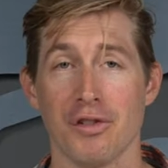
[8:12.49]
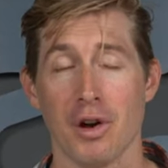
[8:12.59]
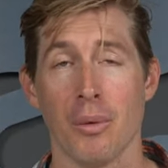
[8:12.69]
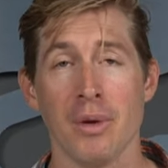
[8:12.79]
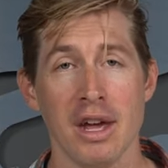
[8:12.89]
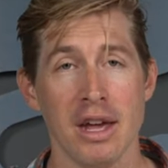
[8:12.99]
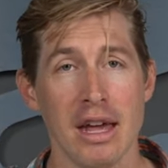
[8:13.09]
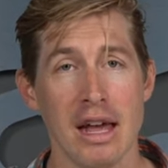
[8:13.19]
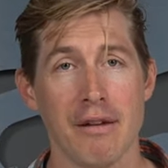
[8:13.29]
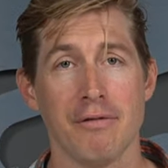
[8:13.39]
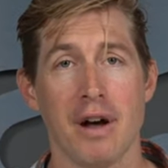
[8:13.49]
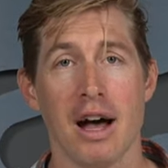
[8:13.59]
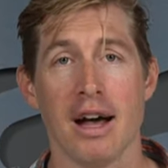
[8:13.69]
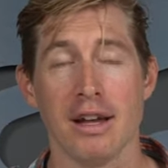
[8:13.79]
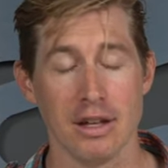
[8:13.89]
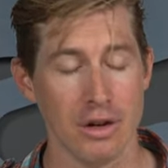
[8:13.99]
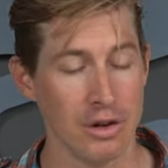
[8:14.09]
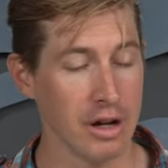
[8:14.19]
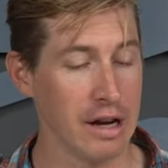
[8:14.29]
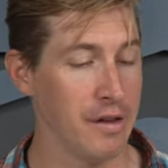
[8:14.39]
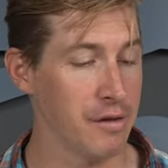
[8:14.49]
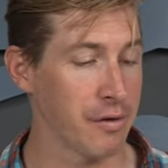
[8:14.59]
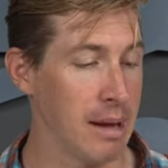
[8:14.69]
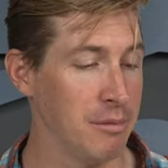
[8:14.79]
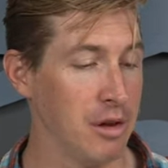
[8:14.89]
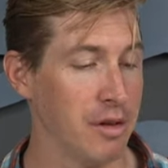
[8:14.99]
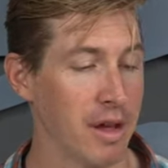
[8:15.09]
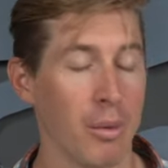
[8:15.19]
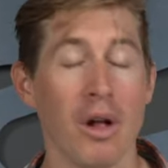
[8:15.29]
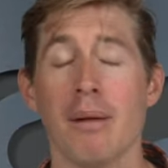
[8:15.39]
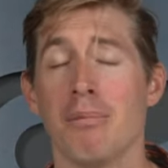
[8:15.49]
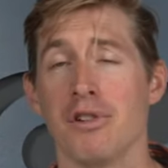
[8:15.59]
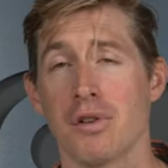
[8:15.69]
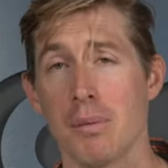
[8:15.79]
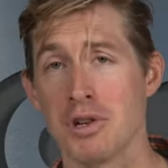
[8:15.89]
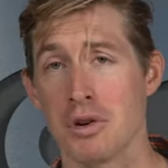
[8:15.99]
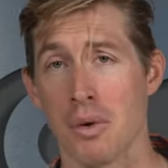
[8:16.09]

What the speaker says: So if you're looking at these frames and you think, well, I'm prescription,